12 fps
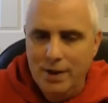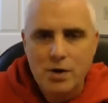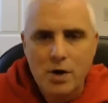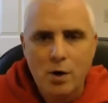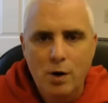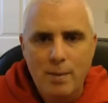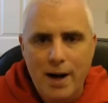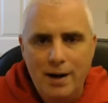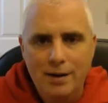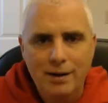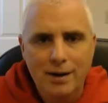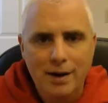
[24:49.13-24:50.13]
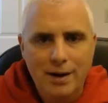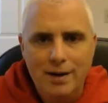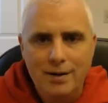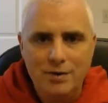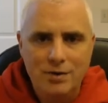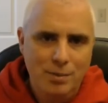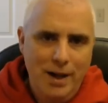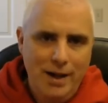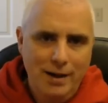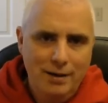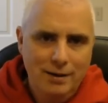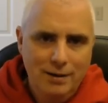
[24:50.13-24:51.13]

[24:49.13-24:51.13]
to know about? And then there's a blank.